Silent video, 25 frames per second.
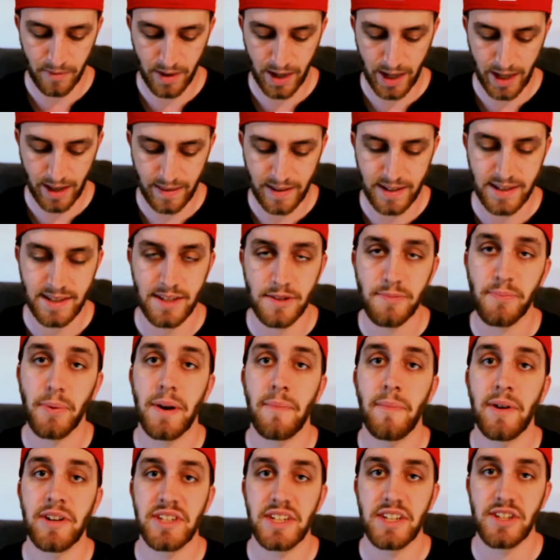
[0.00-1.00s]
this is pretty
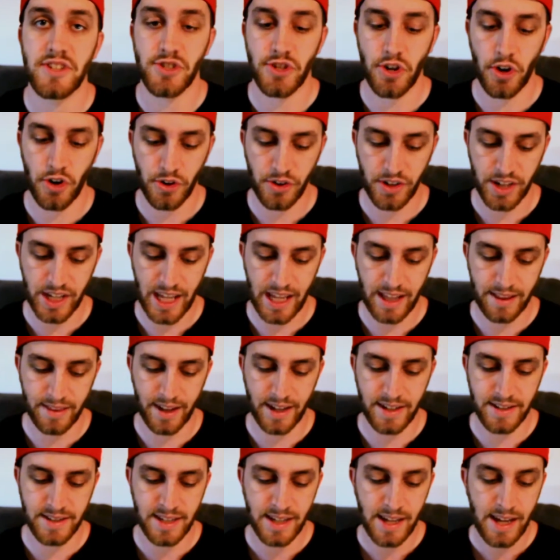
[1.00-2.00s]
much a starter kit
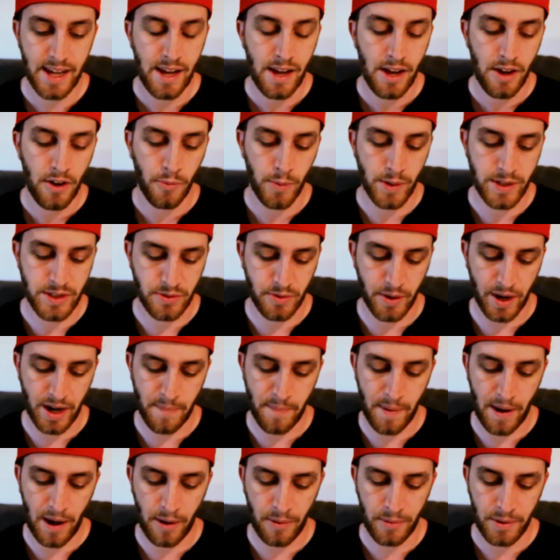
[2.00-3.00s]
lens. What's great
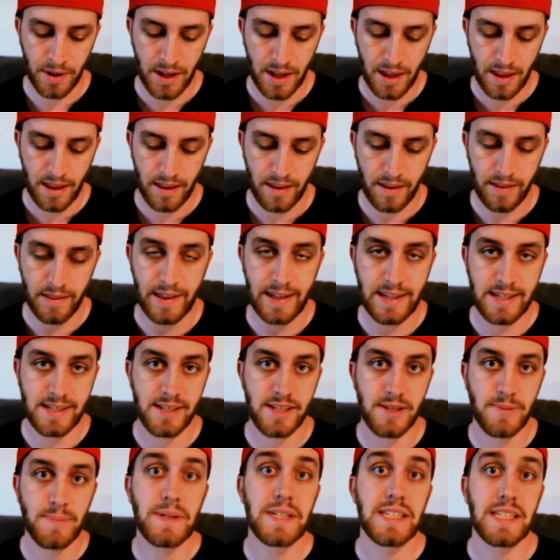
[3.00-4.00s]
about this
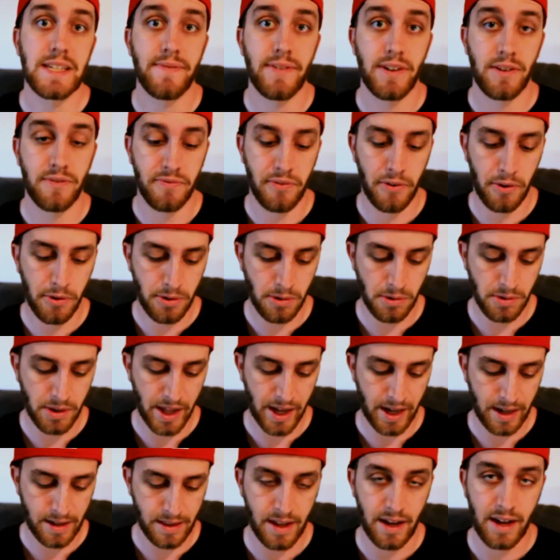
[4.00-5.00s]
specific focal
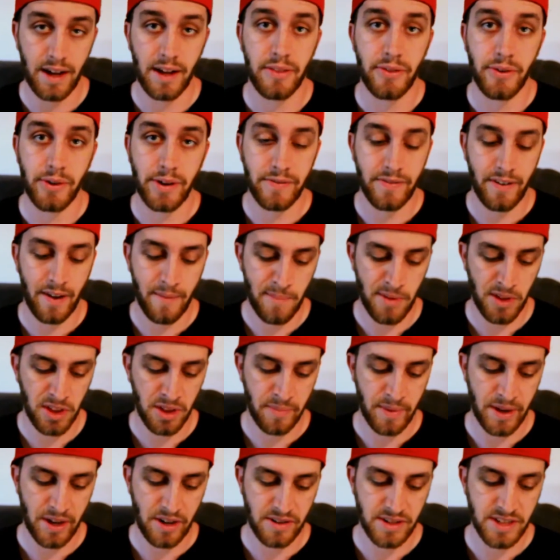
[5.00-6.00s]
length,
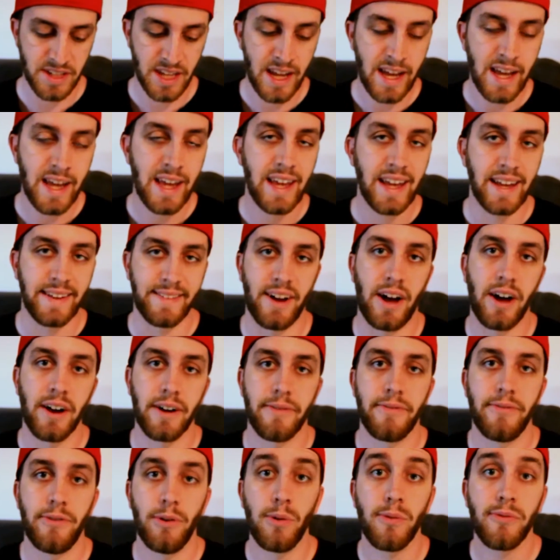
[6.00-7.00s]
35mm, is on a
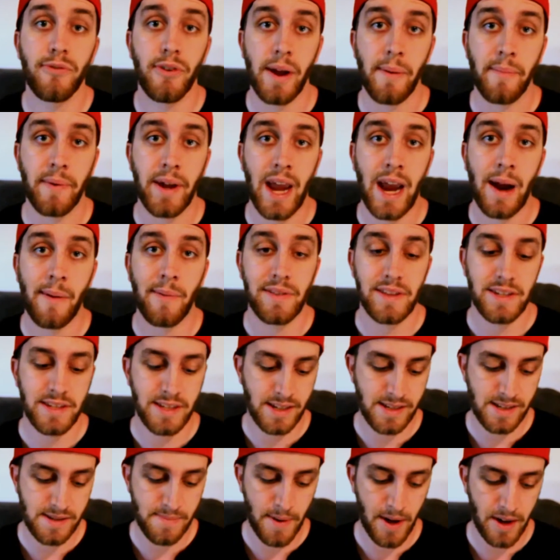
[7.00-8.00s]
full frame camera, this
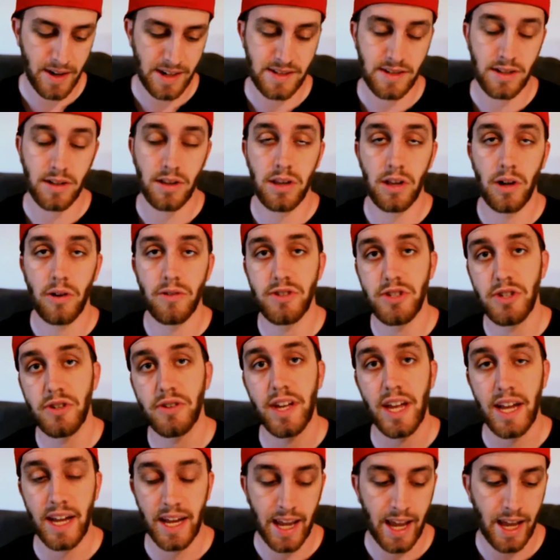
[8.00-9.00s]
is about as close you
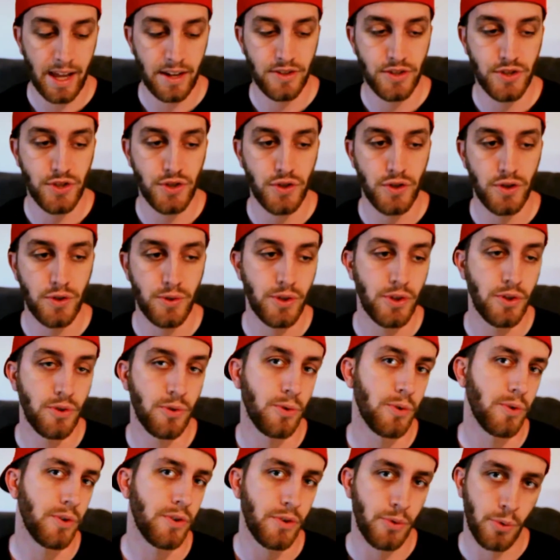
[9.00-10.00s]
can get to
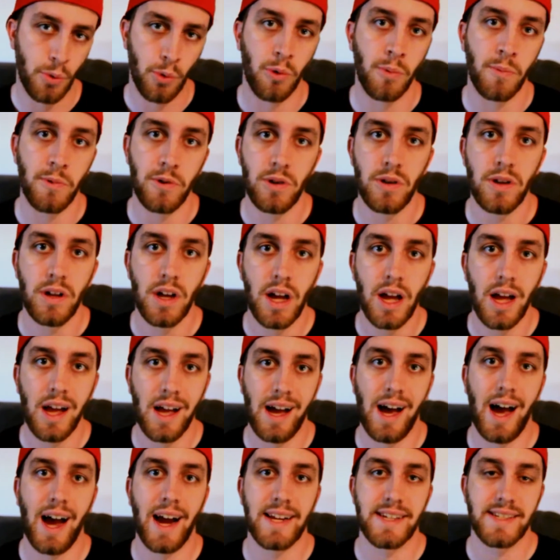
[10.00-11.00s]
your normal
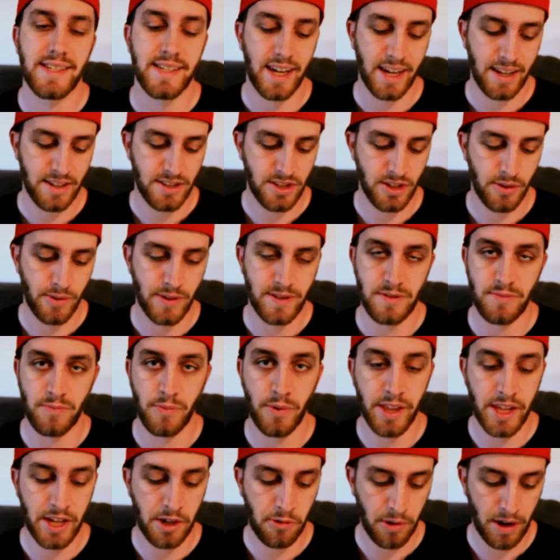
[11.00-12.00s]
eyesight. So it's
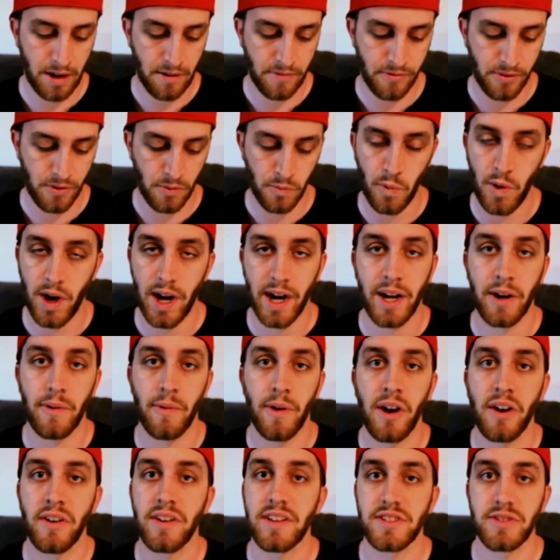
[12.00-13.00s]
really great for walking
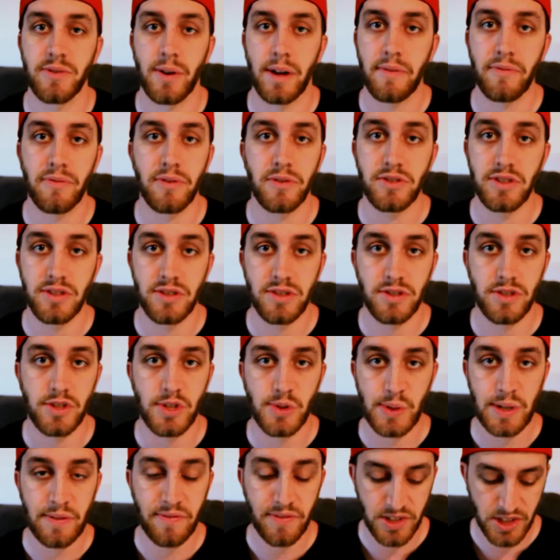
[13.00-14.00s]
around. It's great for just
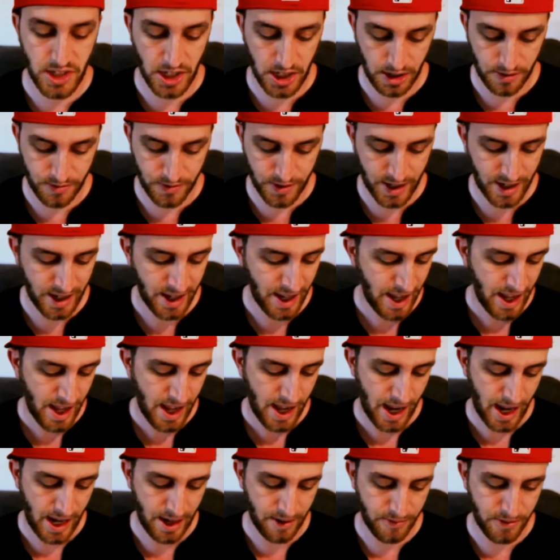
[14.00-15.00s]
street photography.
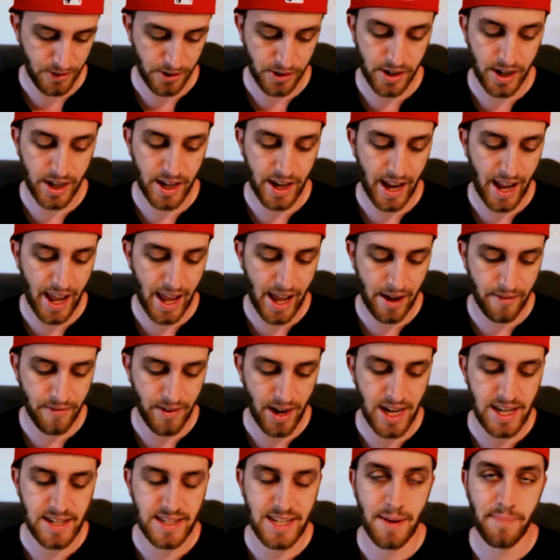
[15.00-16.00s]
And if you're going to have
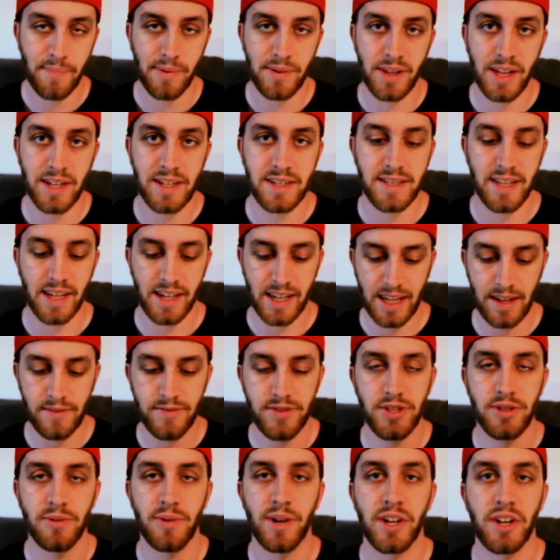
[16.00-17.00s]
any type of lens that gives
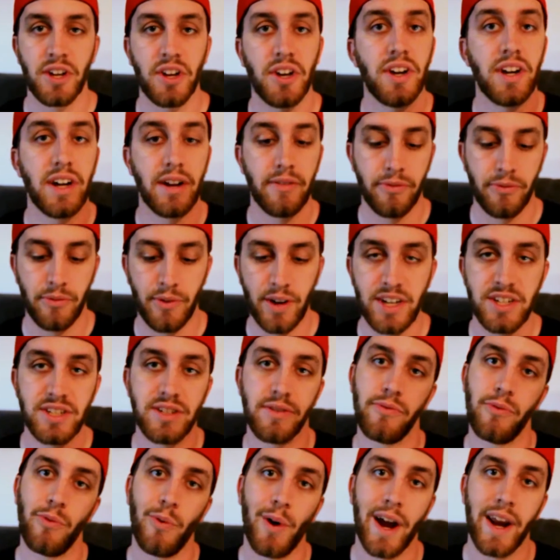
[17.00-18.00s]
you a good enough range of
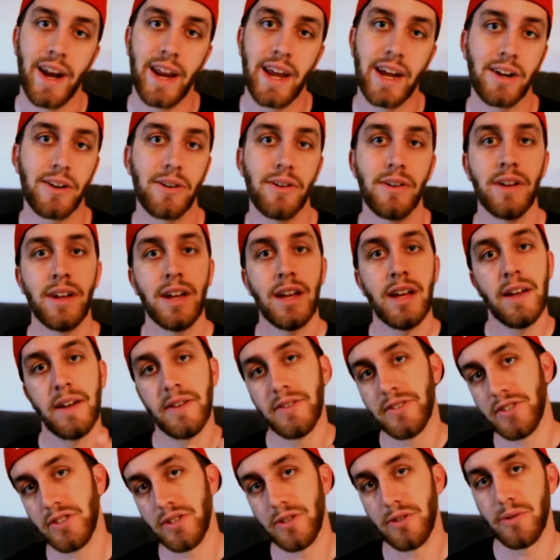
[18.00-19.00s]
wide angle
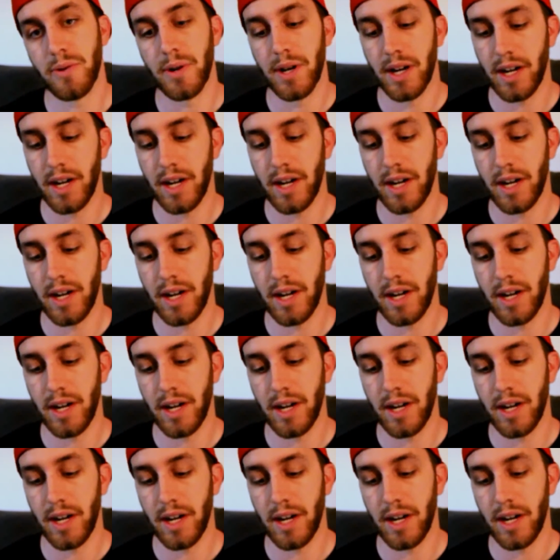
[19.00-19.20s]
to